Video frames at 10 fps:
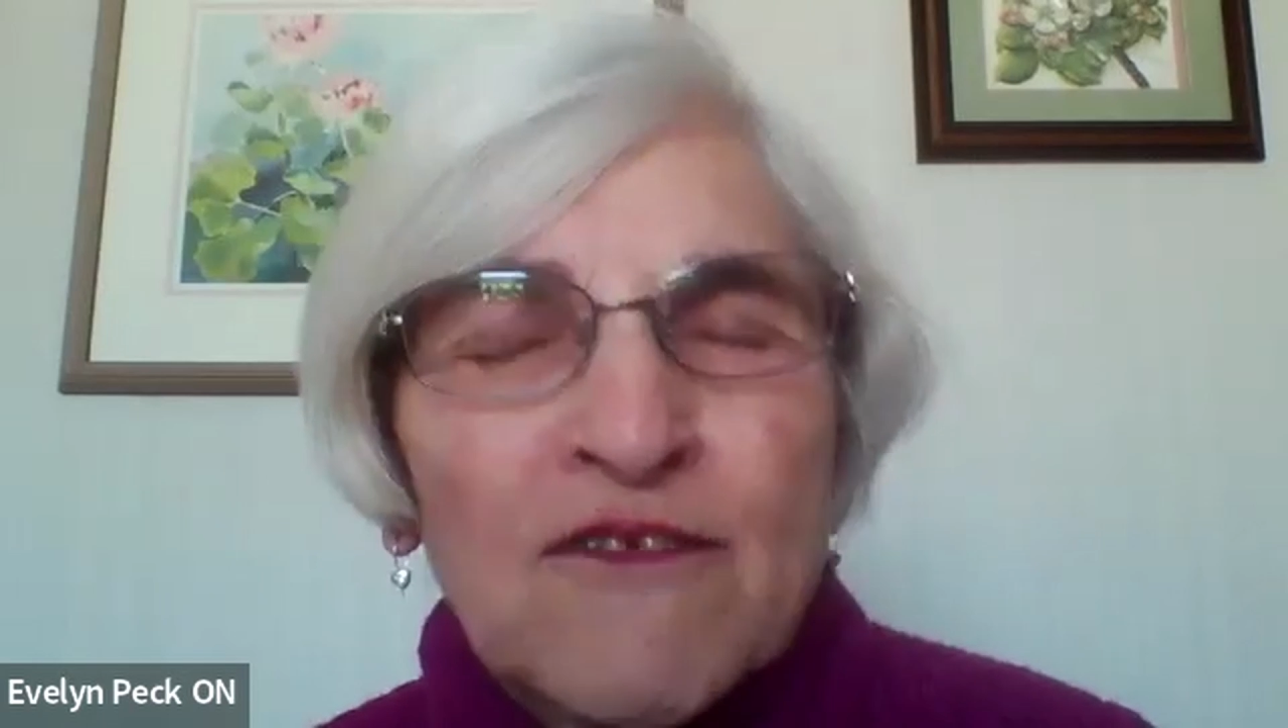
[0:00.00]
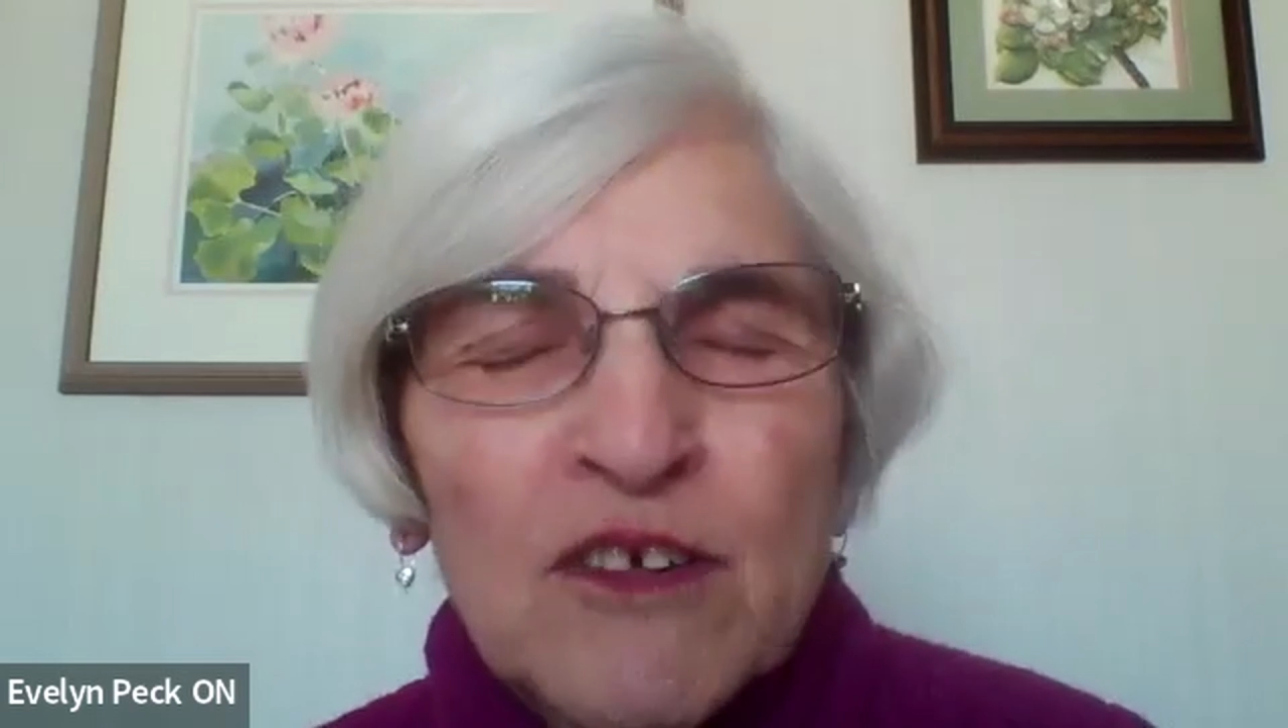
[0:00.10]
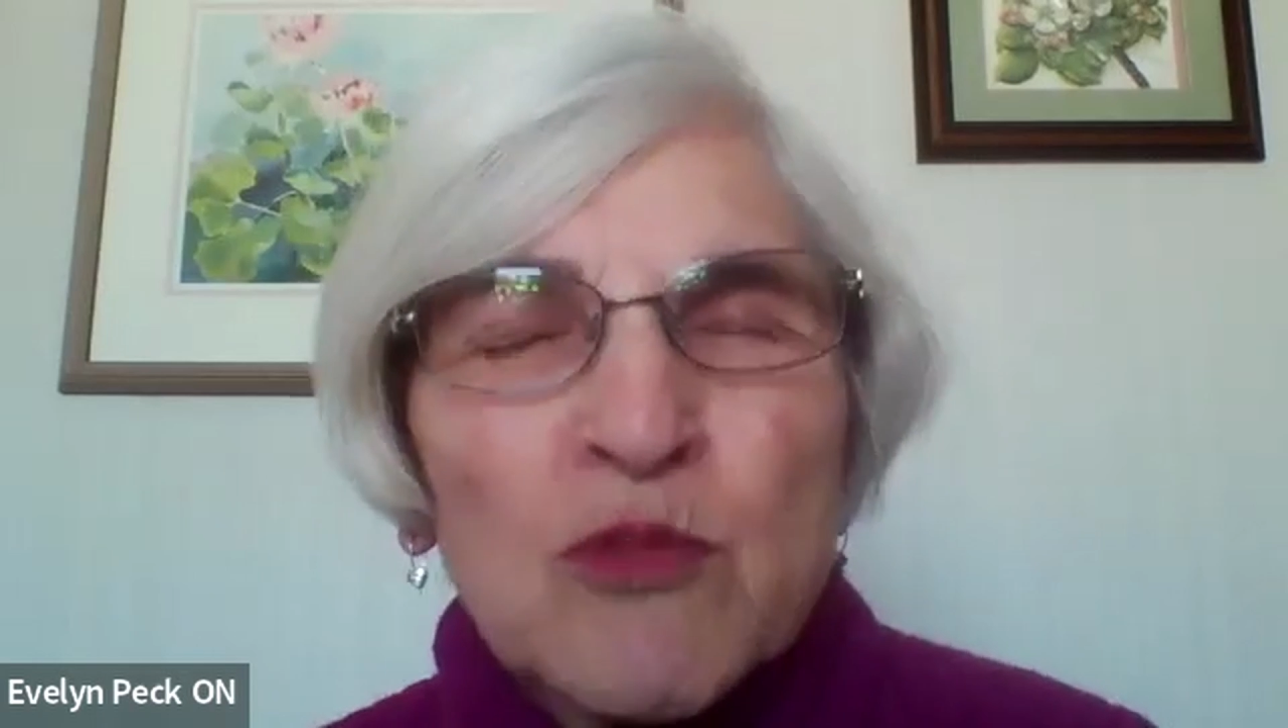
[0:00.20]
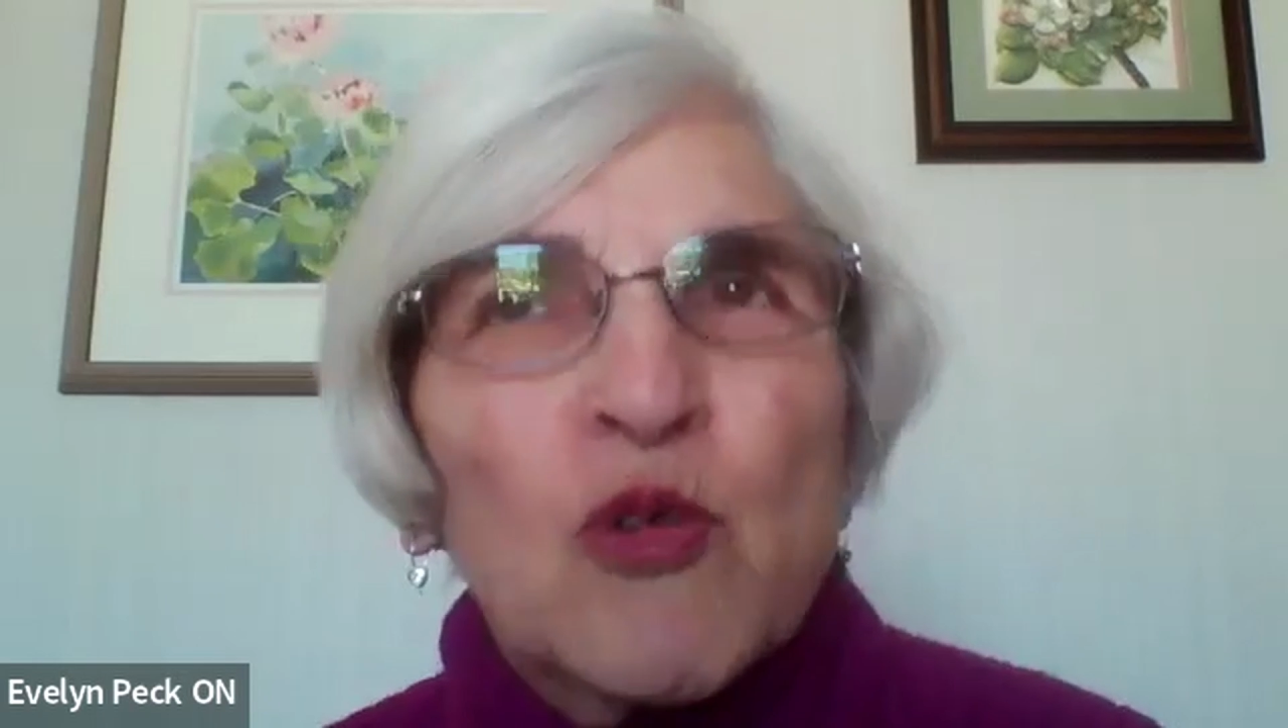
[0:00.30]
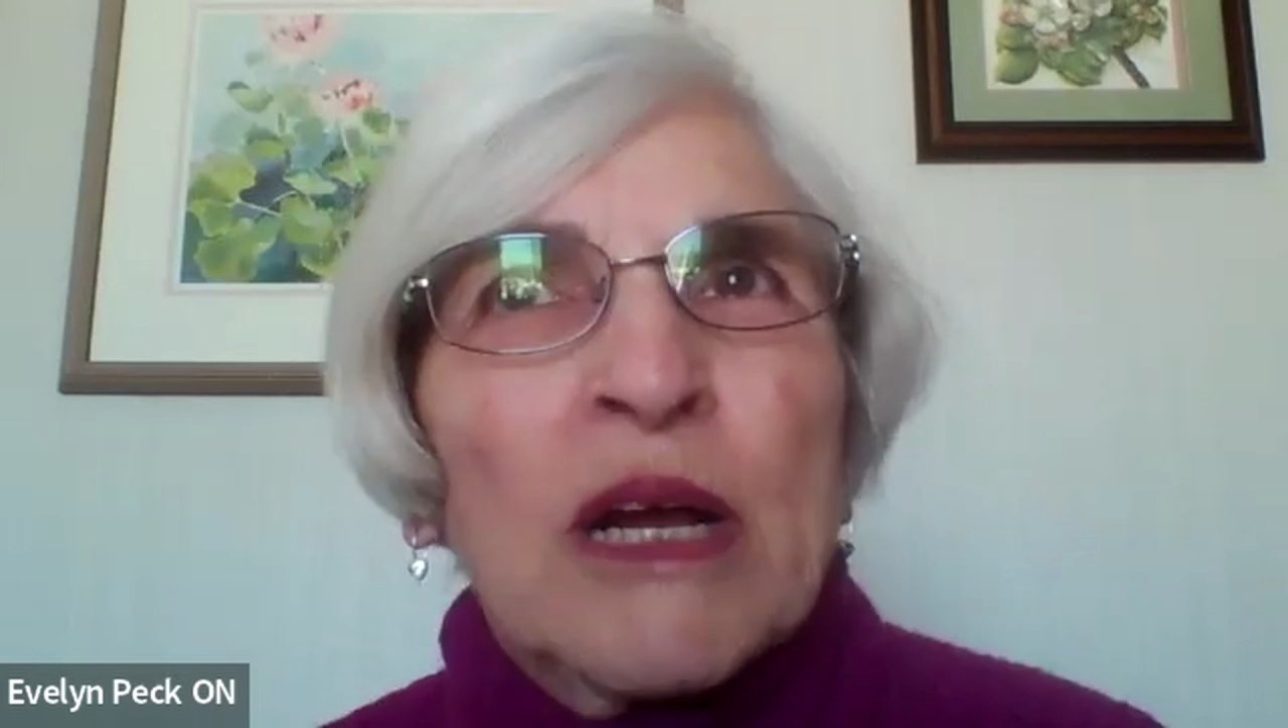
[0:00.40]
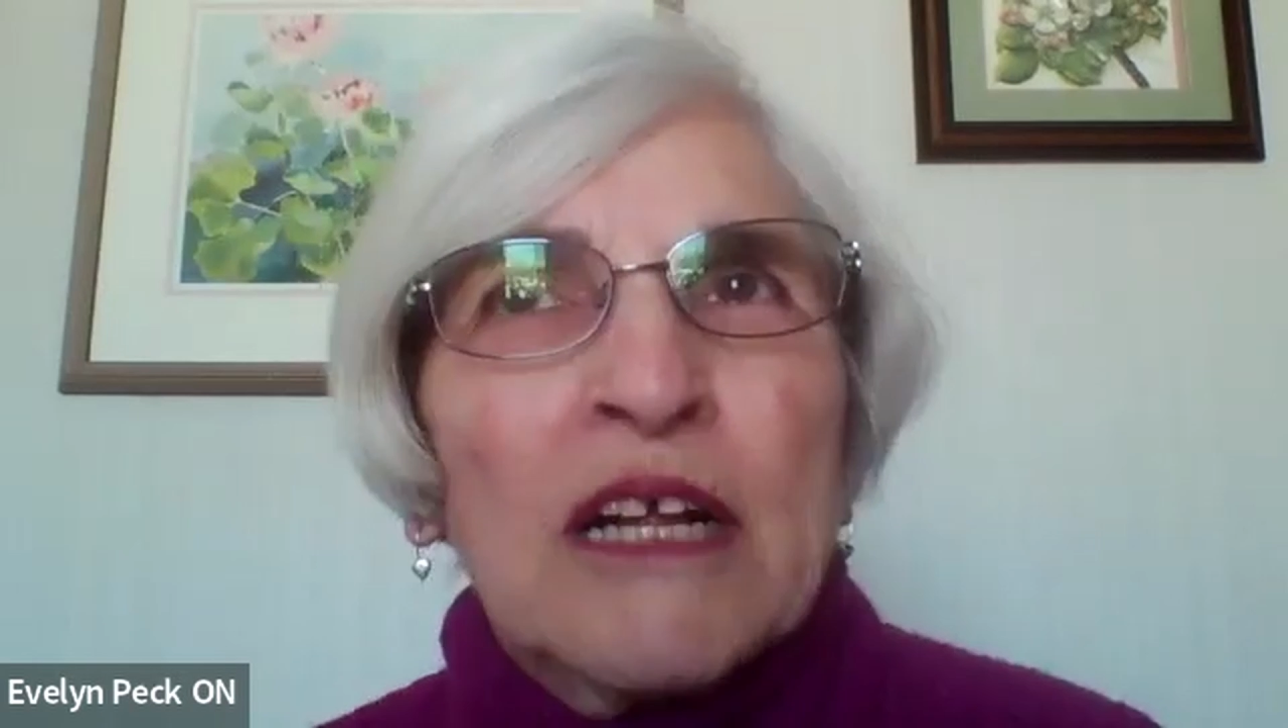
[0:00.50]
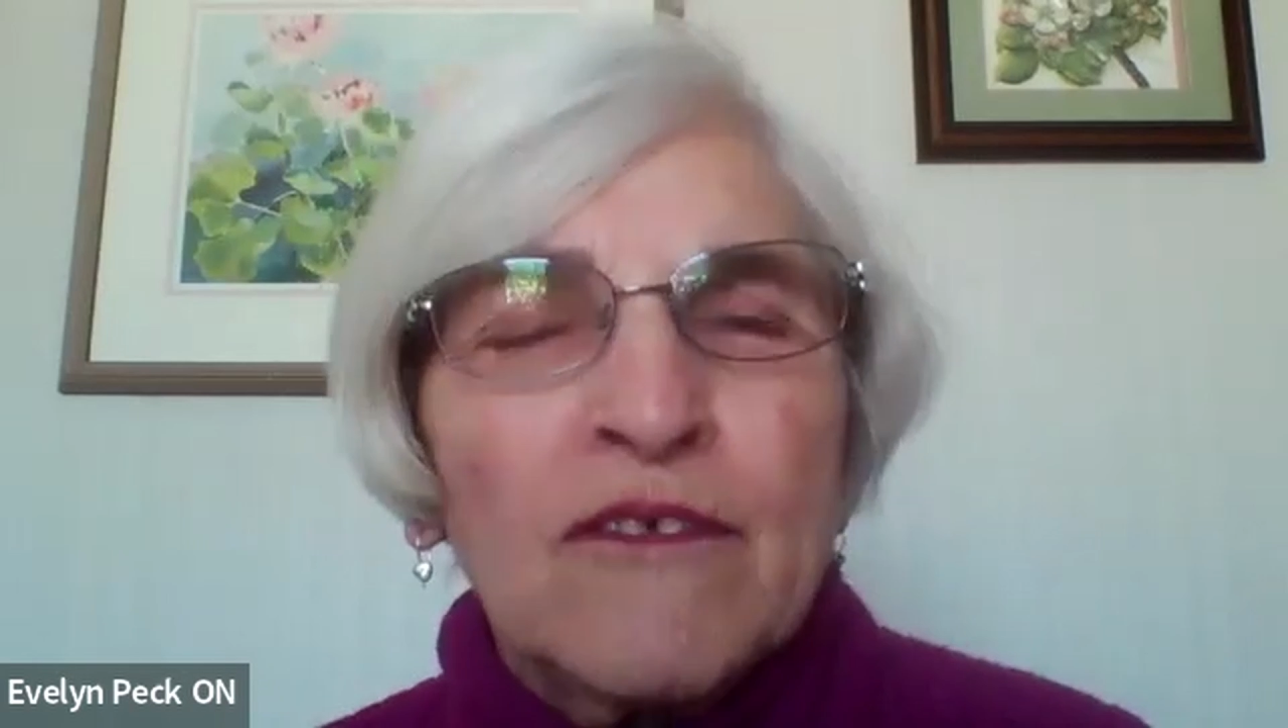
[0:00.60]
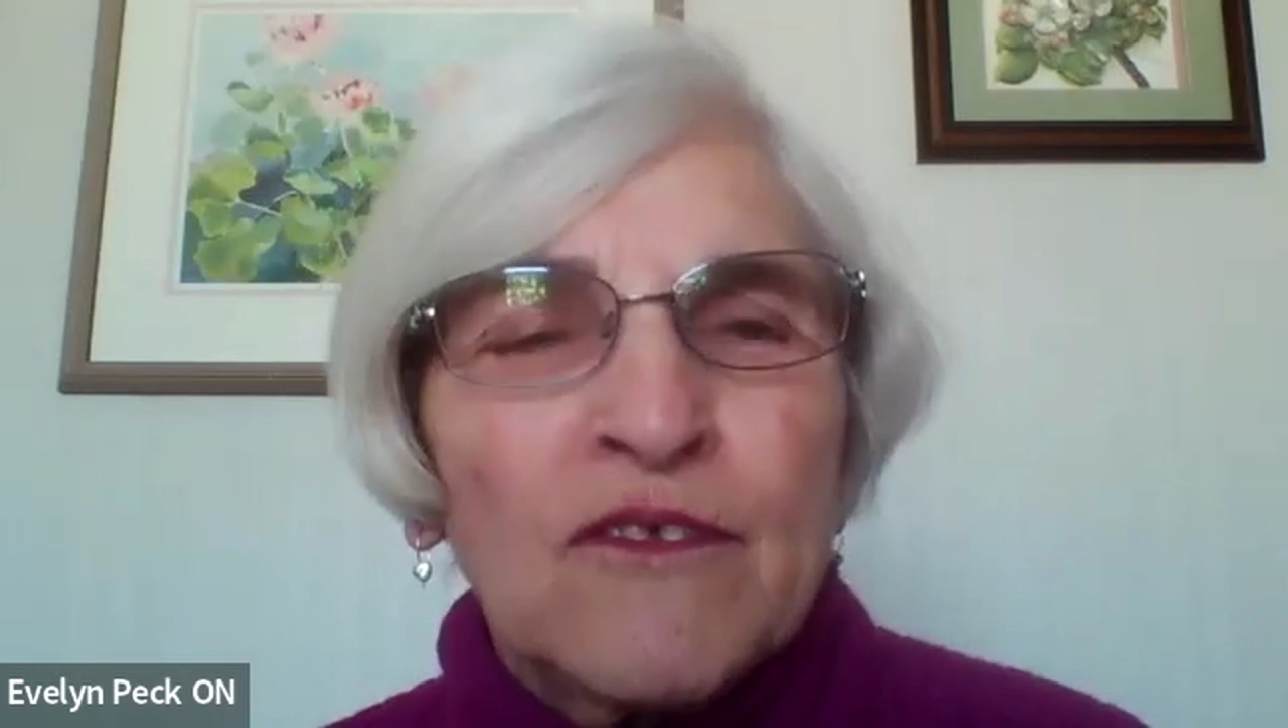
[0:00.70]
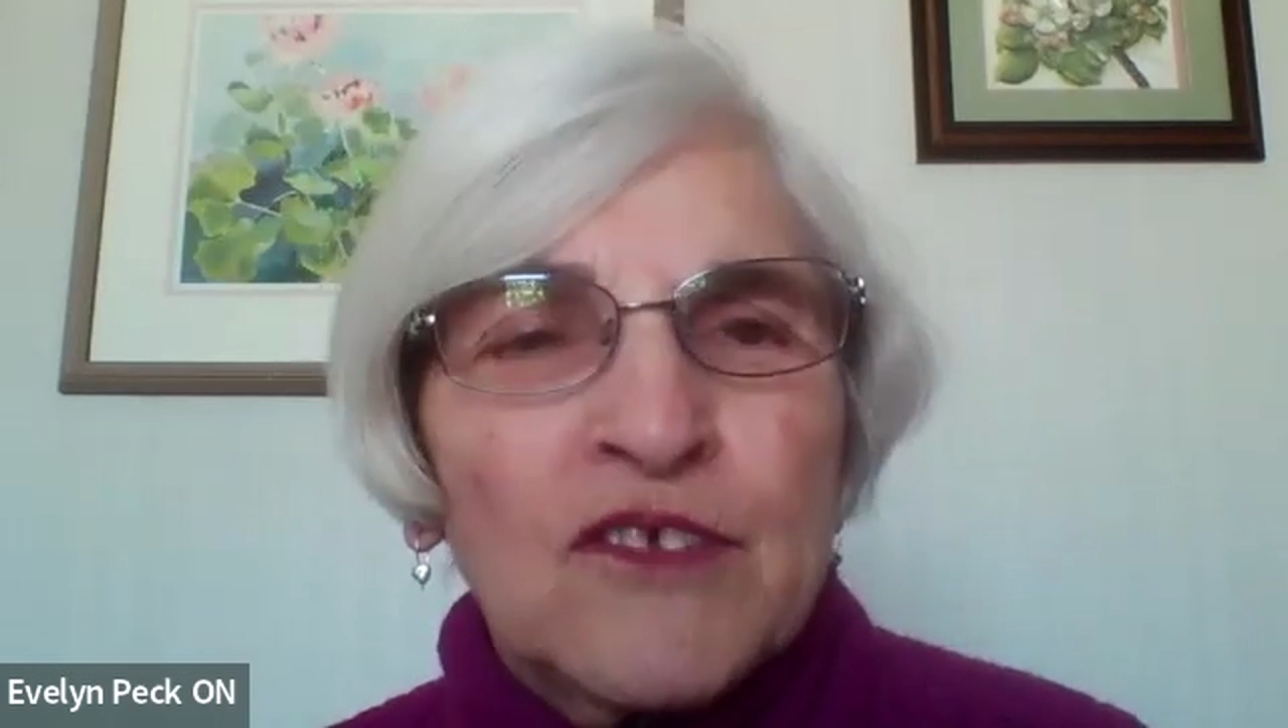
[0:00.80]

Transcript: from Guelph